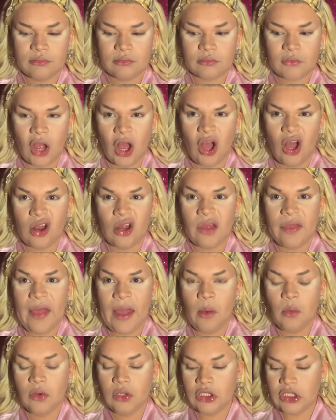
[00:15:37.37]
all of
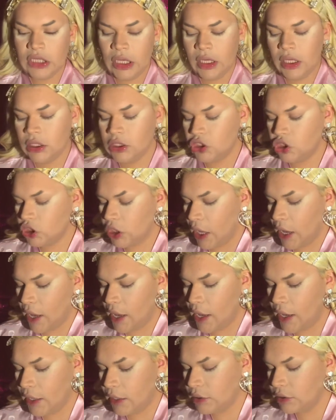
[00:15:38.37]
that will change,
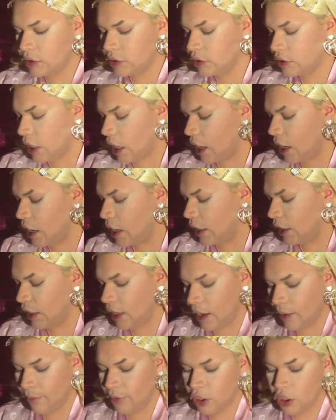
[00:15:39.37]
and I
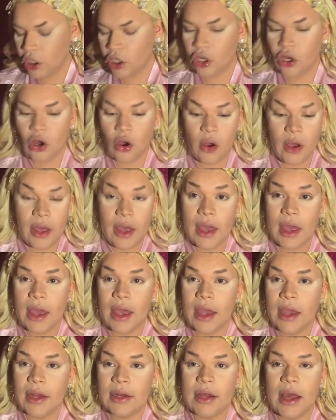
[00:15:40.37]
am gonna go
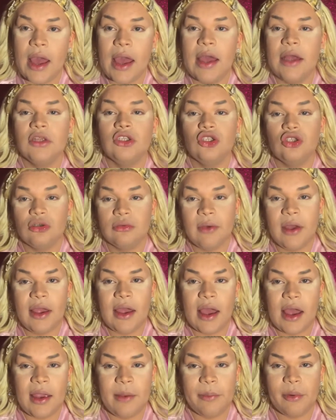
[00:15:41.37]
ahead and do my
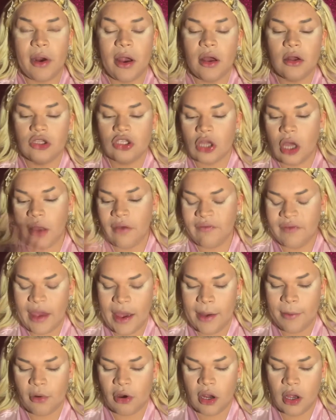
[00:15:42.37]
eyebrows off
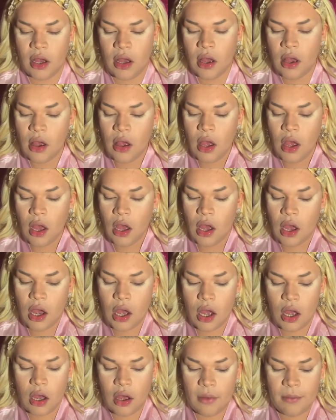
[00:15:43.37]
camera,
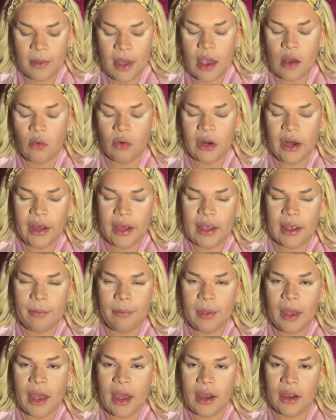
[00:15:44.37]
and when I get
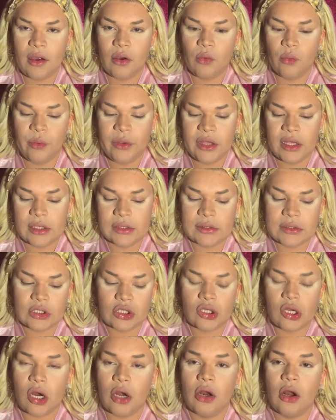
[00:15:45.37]
back we can
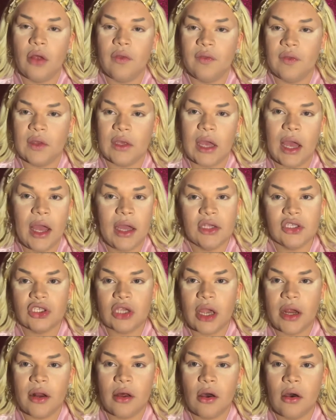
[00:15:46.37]
start on the
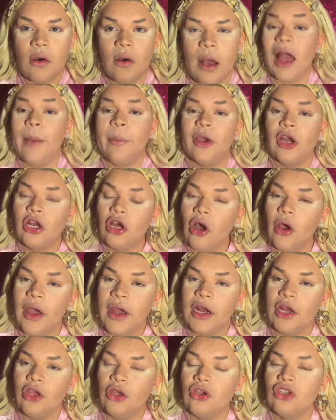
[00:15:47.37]
eyeshadow. I'm gonna go ahead
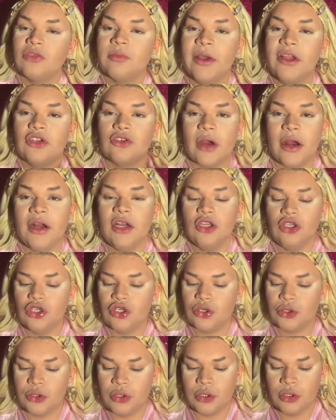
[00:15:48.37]
and use my tried and
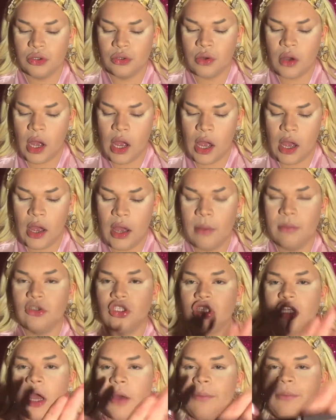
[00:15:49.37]
true
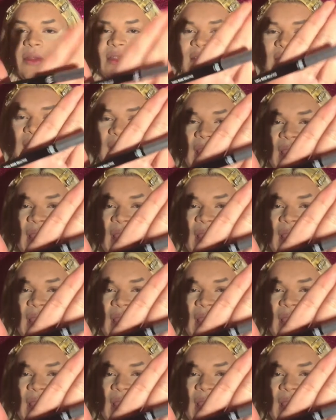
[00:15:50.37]
Shop Miss A